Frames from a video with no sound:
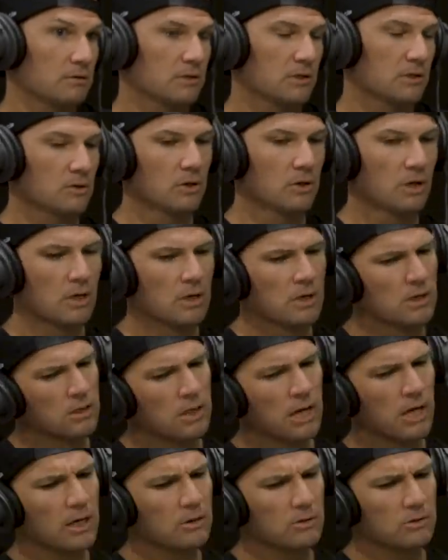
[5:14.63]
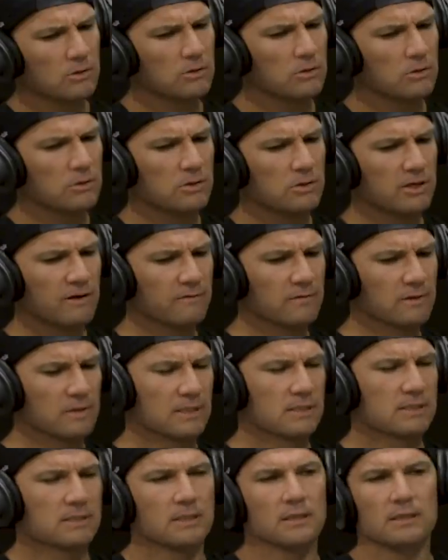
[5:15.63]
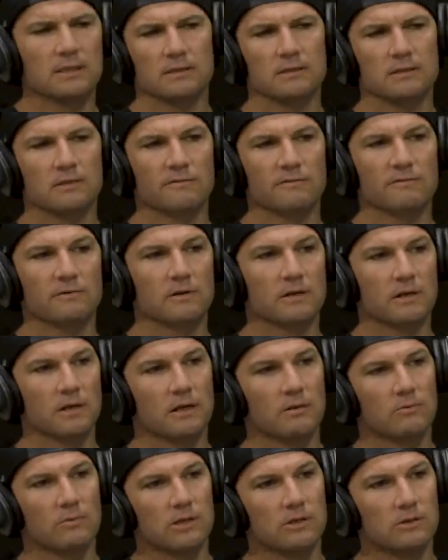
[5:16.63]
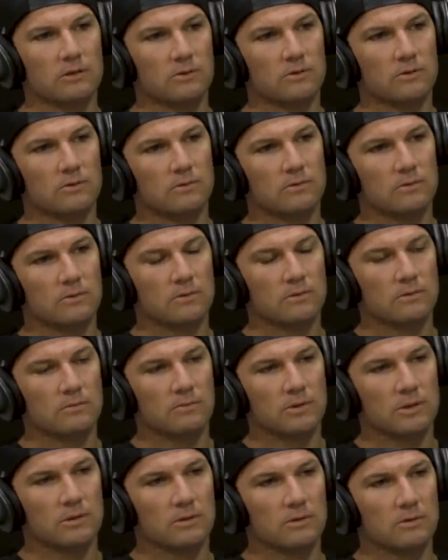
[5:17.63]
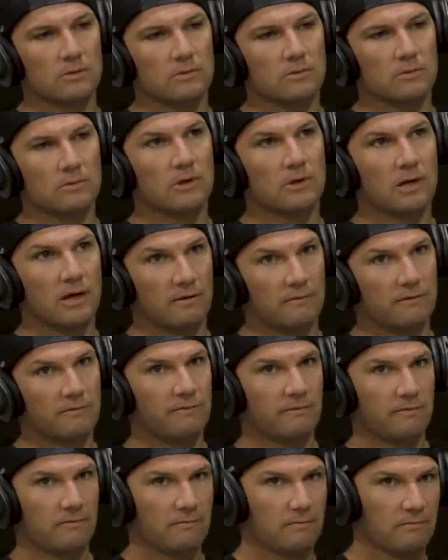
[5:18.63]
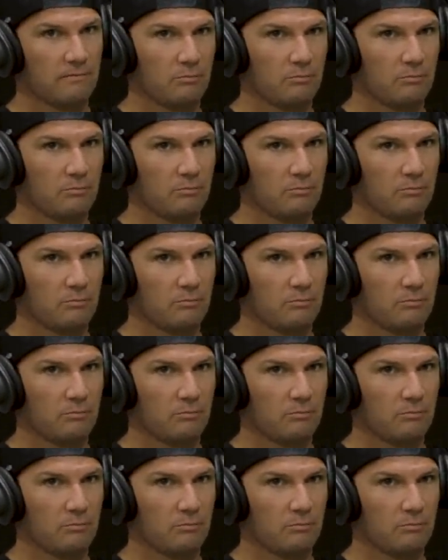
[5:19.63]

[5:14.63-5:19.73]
So yeah, you definitely see it differently when you have